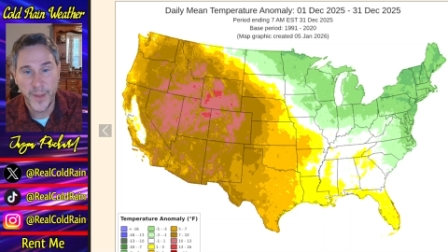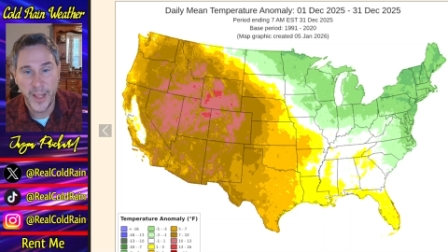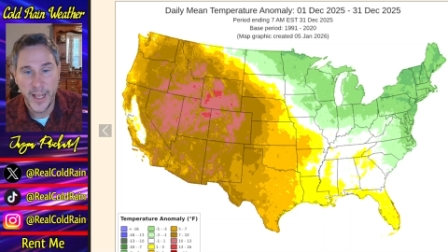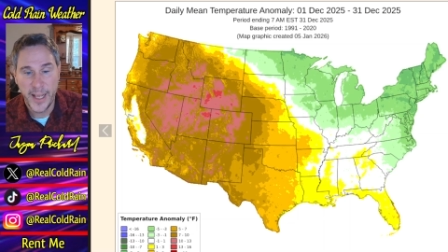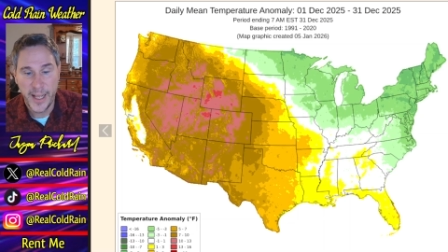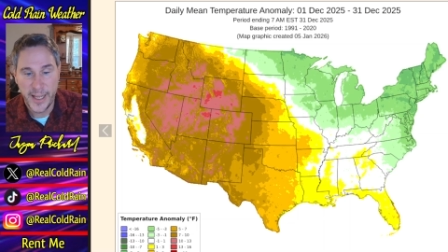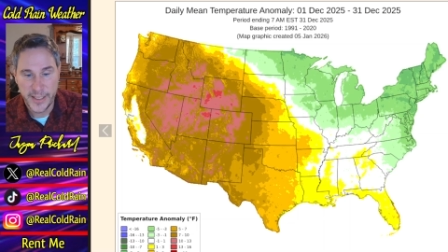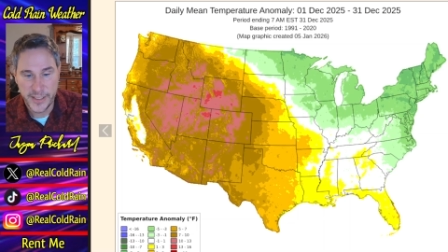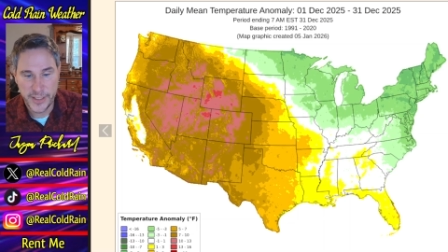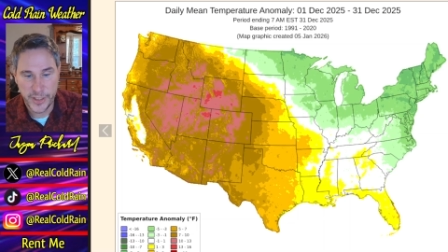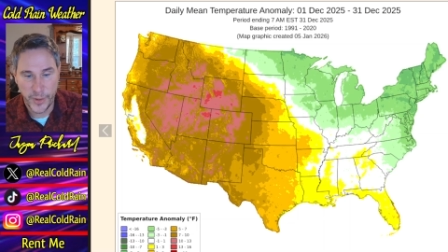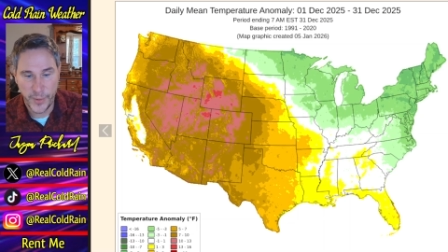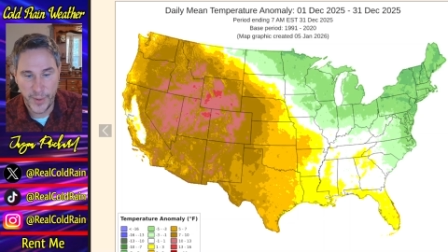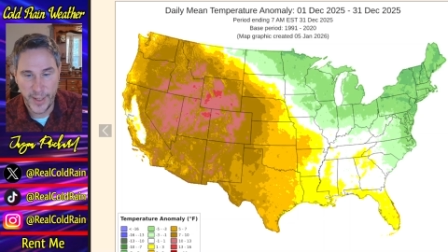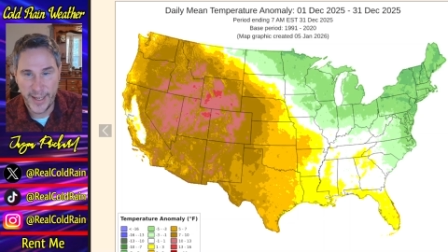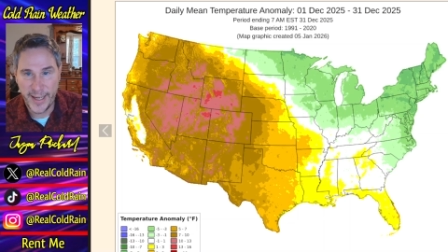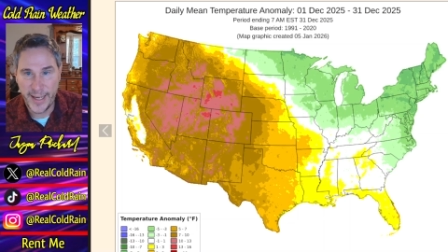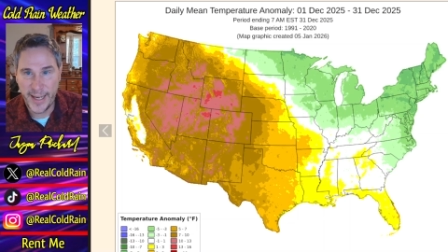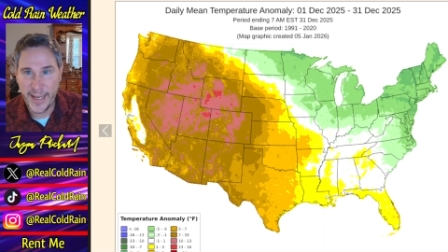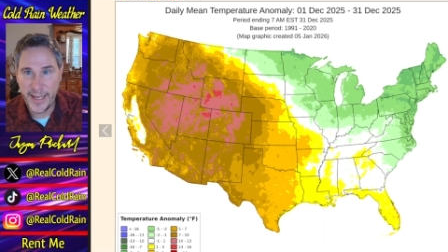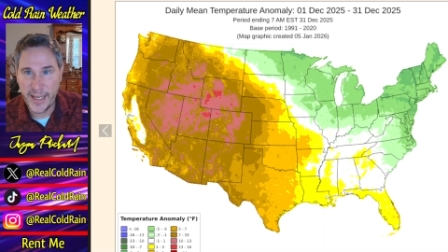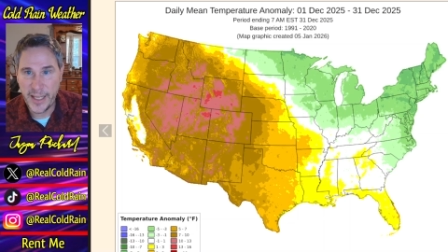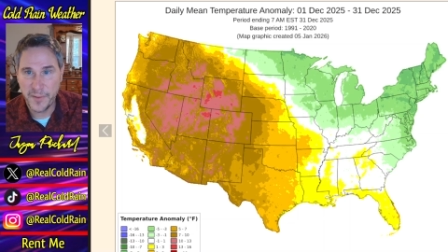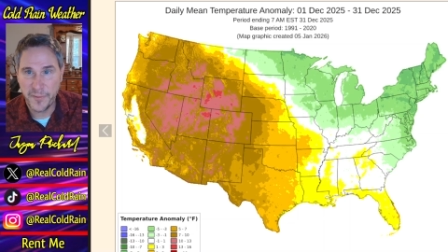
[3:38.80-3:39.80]
So, in
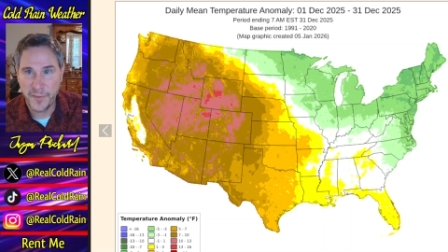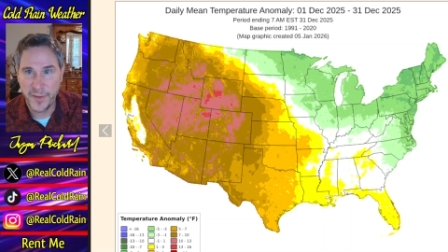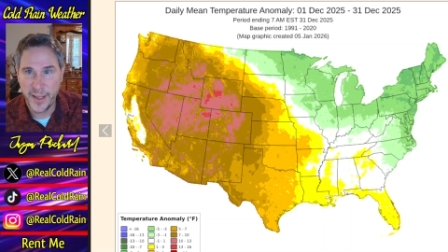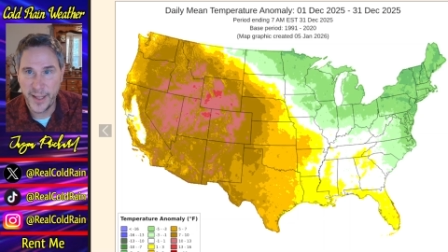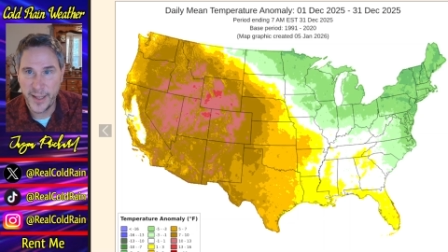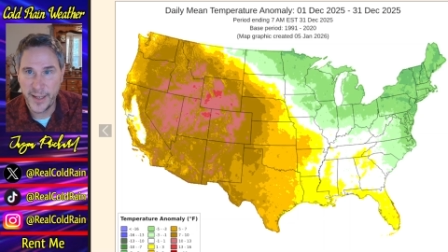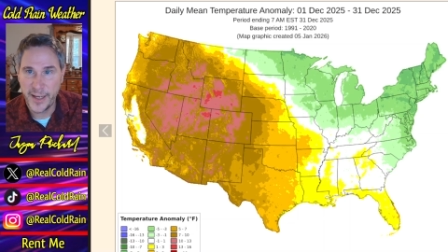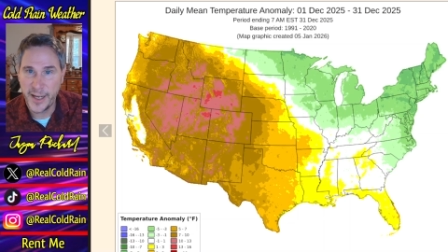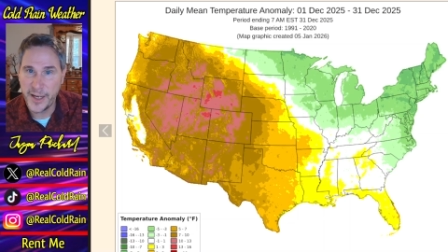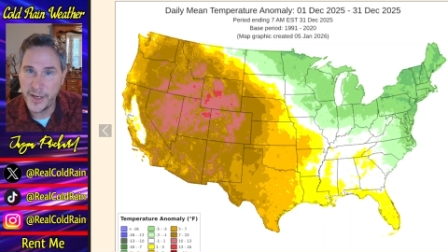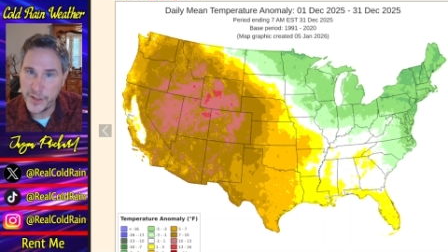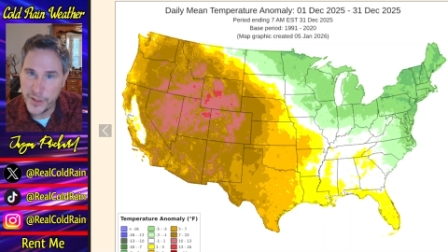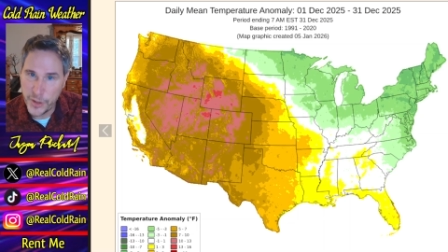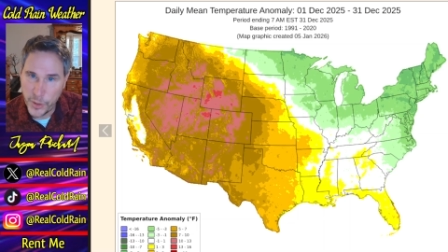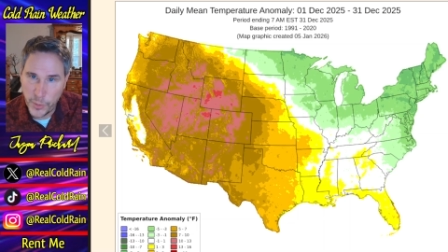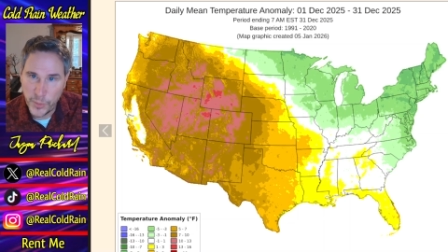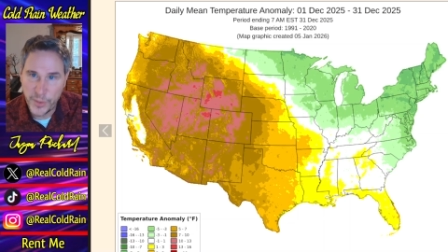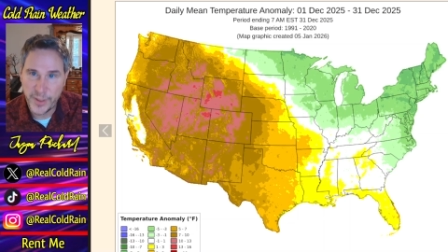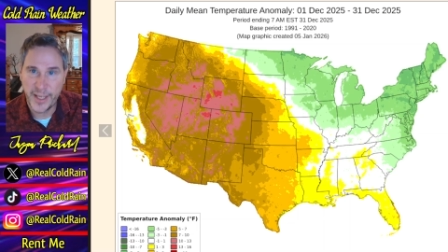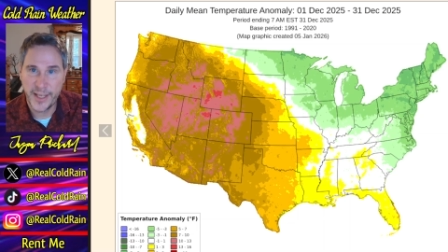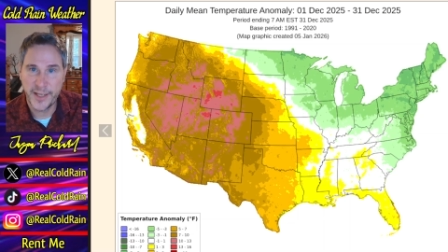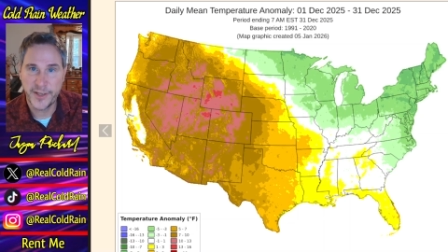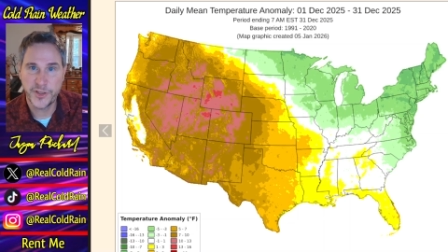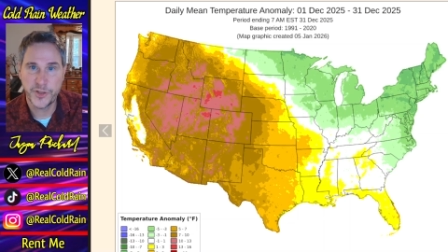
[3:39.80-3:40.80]
any event, don't
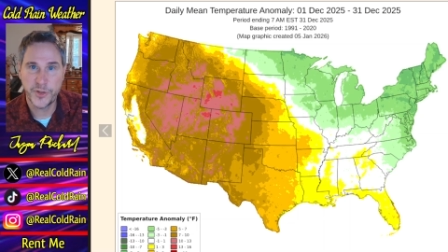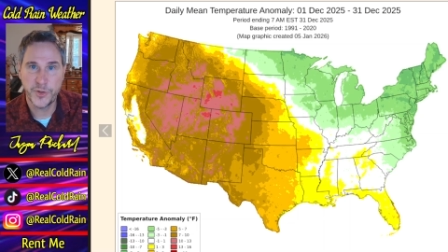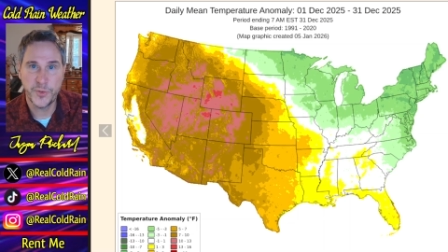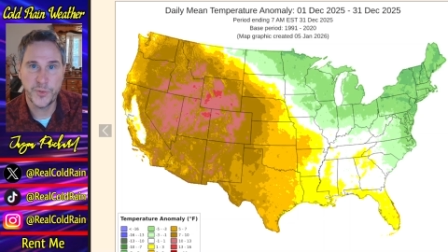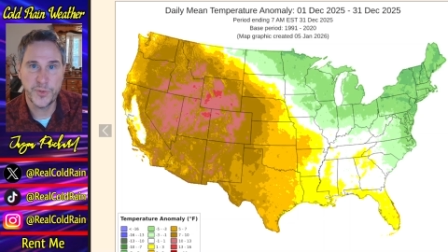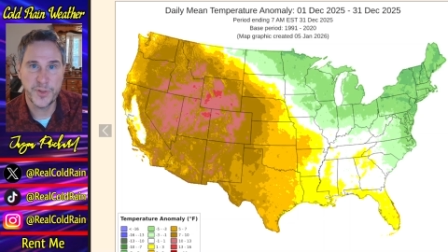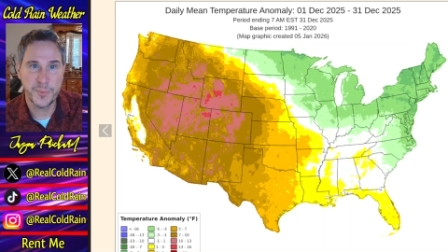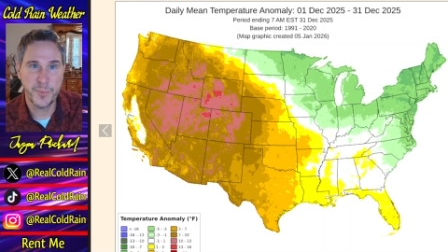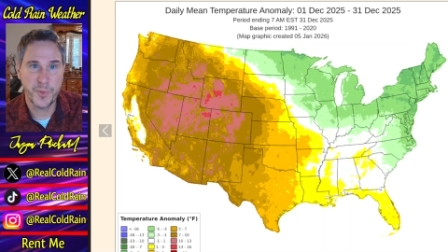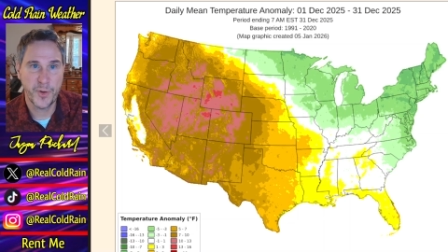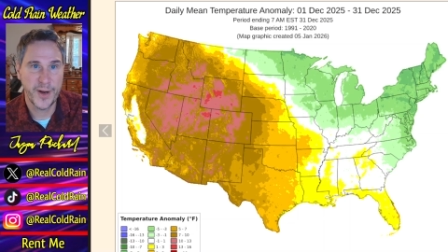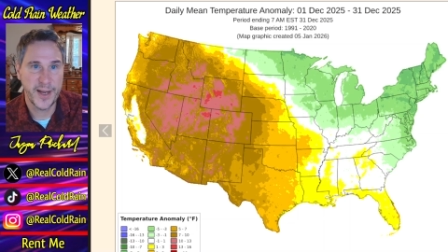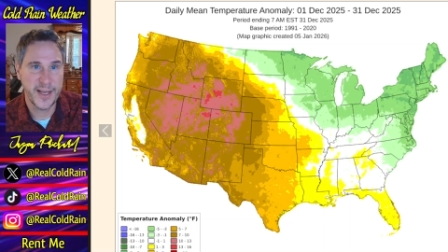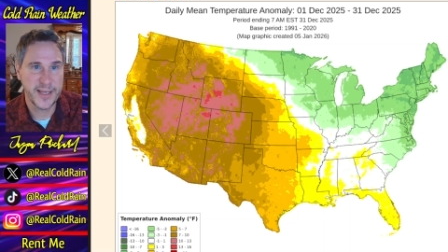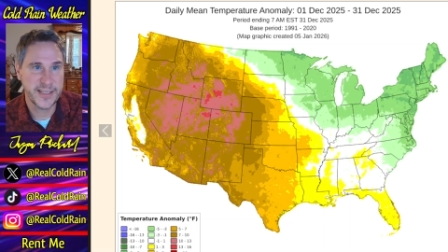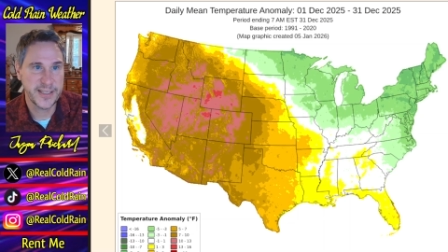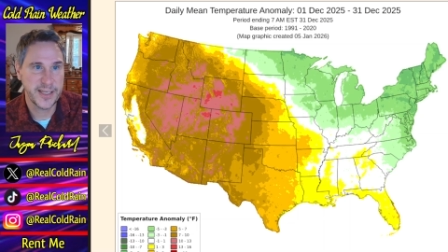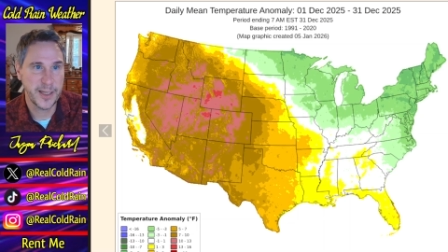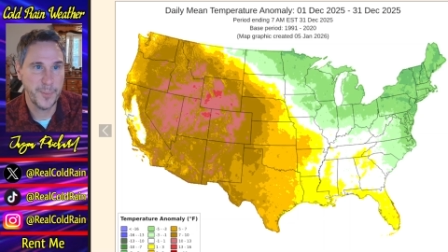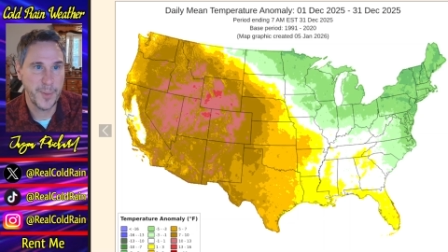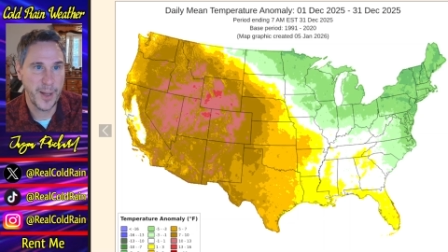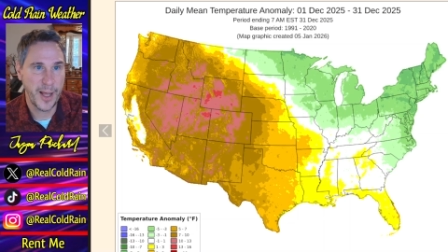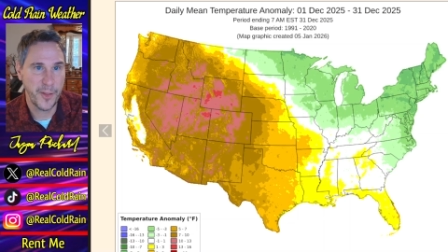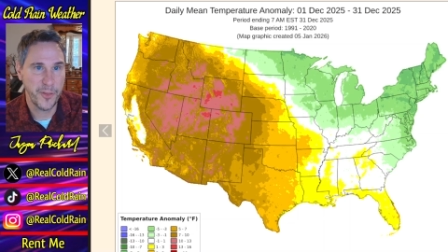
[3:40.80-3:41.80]
get too depressed
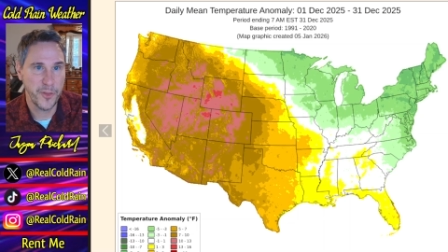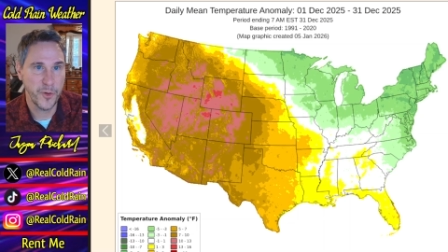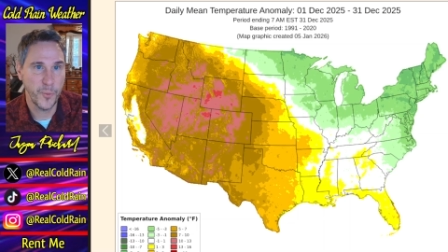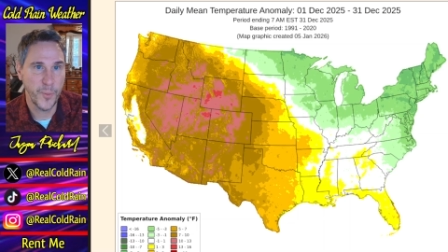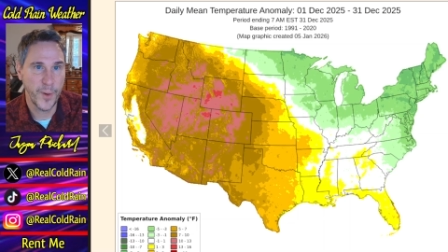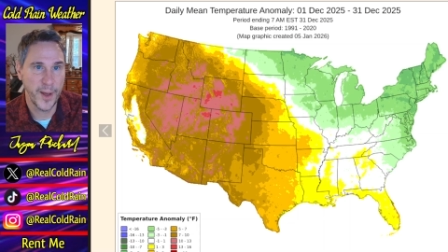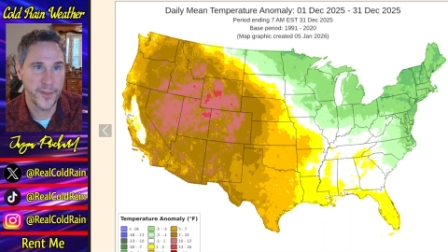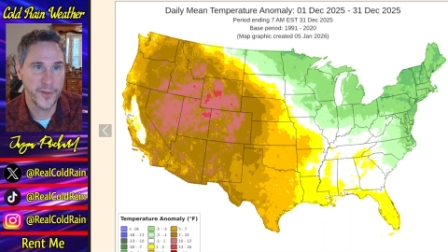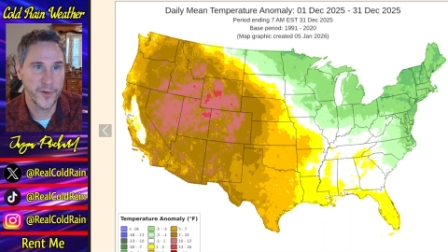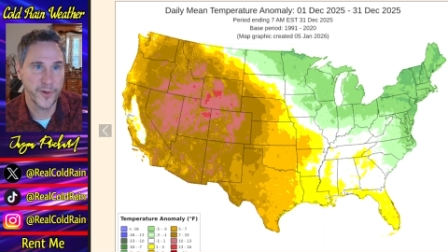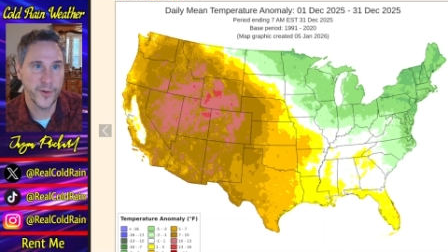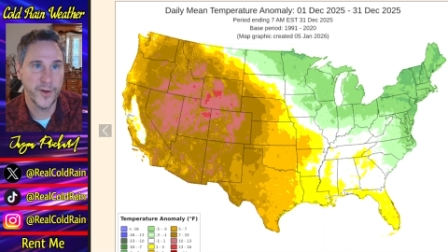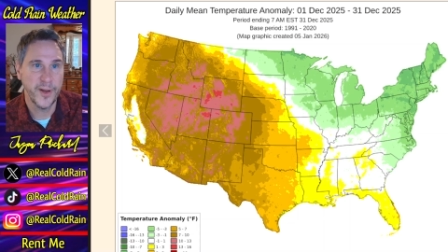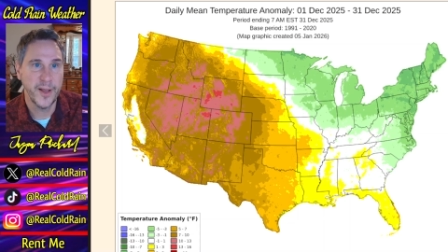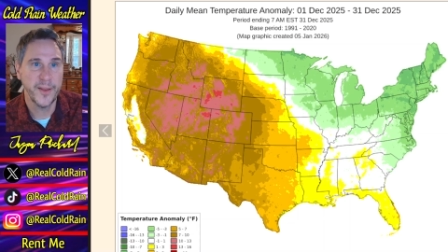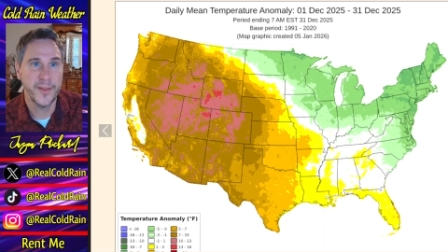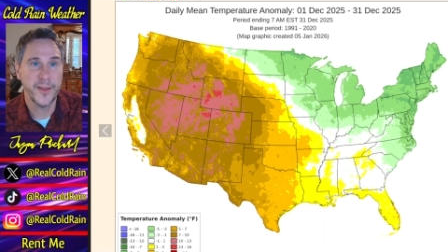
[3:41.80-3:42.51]
about the weather.